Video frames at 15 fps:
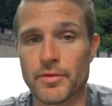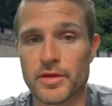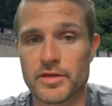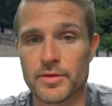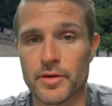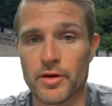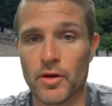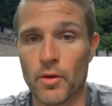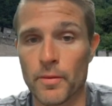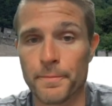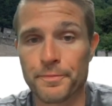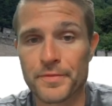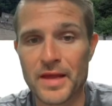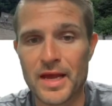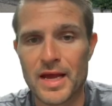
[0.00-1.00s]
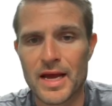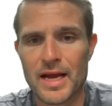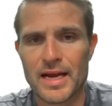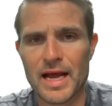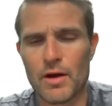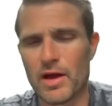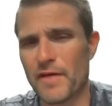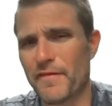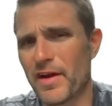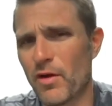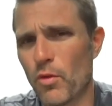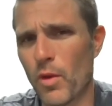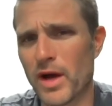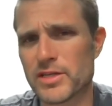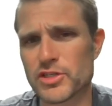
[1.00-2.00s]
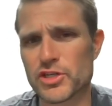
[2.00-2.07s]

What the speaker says: with this on my own. Now, if I don't want